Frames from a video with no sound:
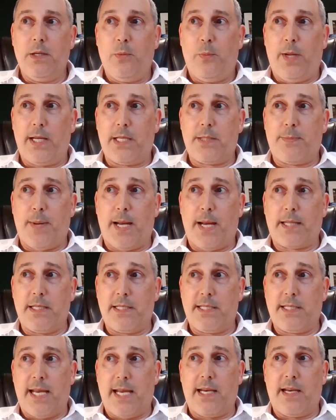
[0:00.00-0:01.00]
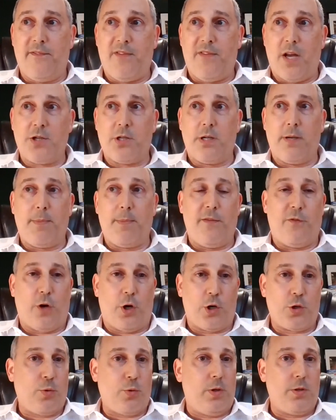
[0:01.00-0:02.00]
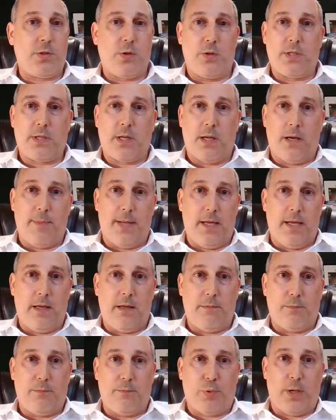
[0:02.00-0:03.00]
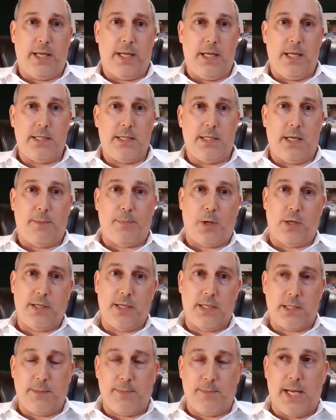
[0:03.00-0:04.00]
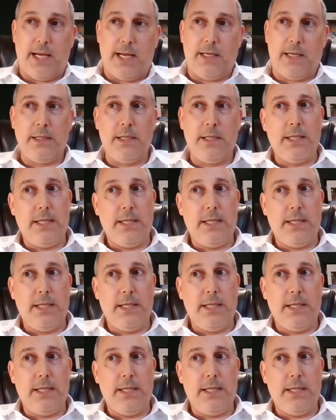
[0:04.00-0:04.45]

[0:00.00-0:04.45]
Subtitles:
We expect the state convention to be virtual, so it's going to be pretty easy to participate.